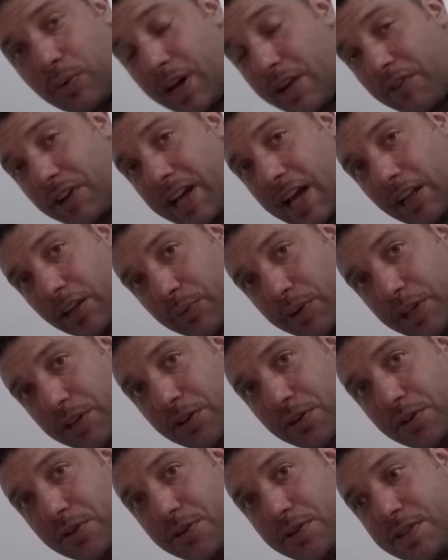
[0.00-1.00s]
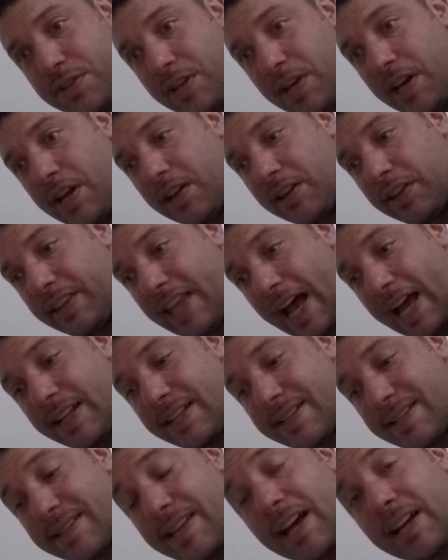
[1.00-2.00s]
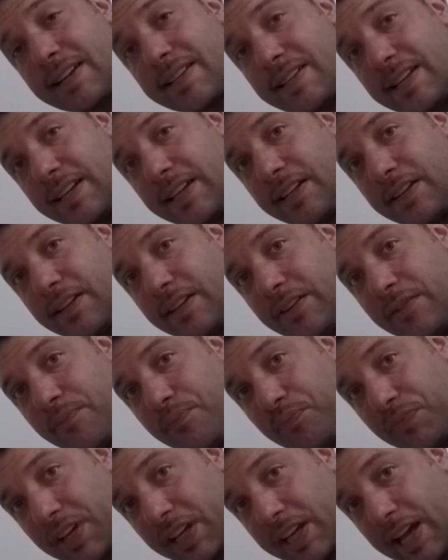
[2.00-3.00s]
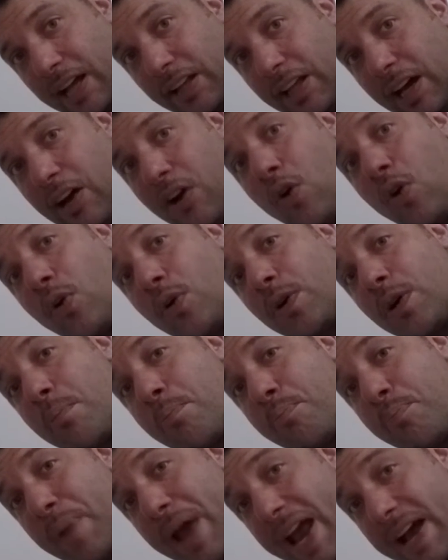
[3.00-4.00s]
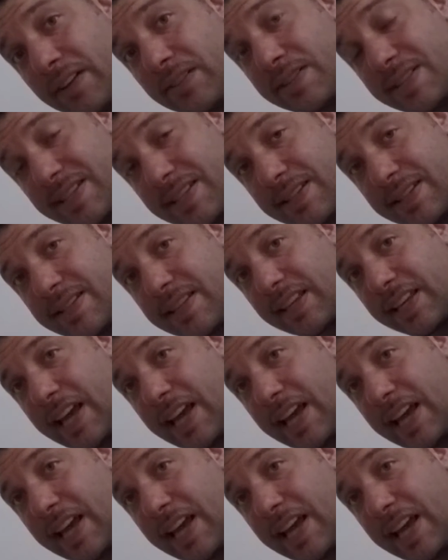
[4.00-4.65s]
whatever colour we use, that sucks in the colour or it bounces the